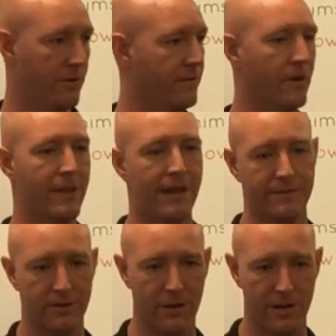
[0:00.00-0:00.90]
We've known
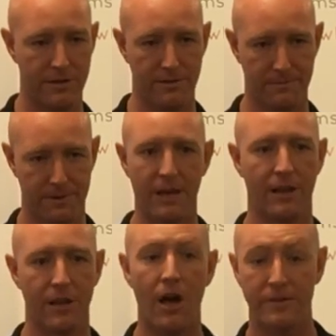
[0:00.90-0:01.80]
that for a hundred
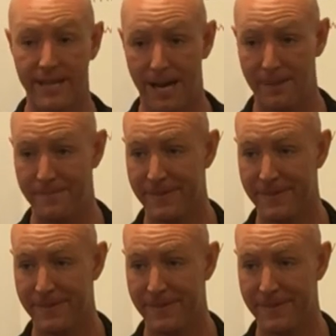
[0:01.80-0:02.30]
a long time.